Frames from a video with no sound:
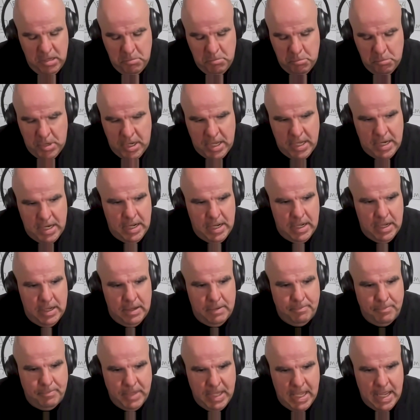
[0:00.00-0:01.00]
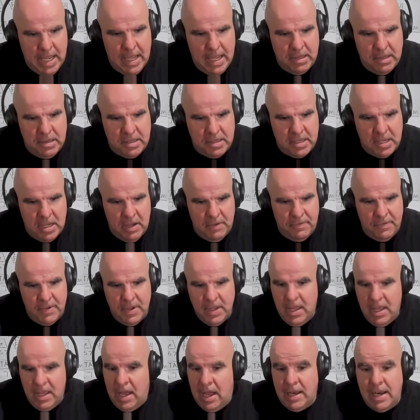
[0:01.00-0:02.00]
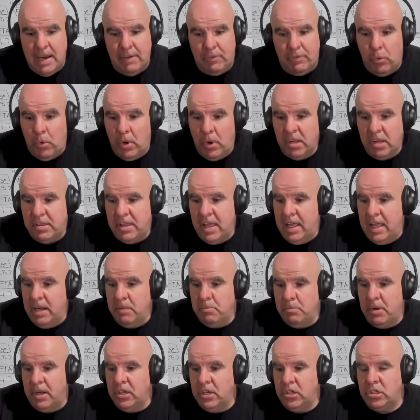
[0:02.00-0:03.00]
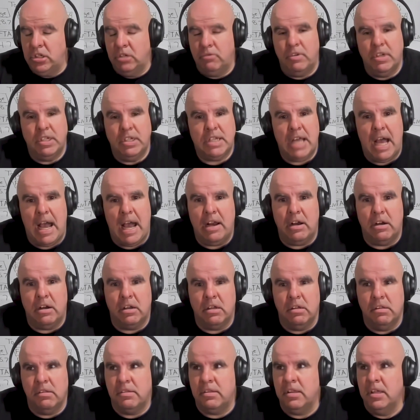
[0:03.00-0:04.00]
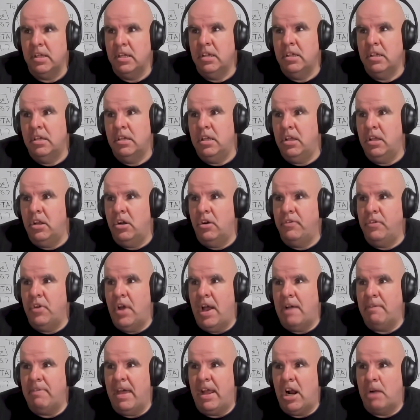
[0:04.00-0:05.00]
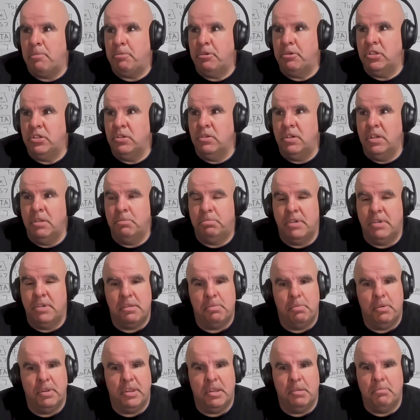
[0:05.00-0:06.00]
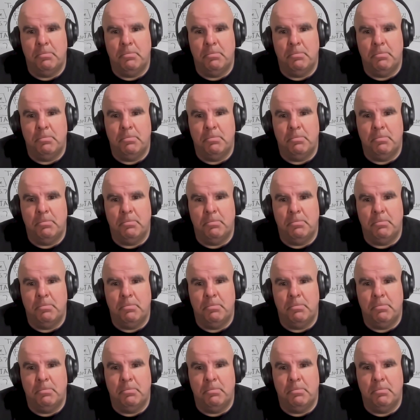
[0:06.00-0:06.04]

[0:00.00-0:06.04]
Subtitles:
But yeah, it's tough. I never want to say anybody should retire because, if you have that opportunity, plus with the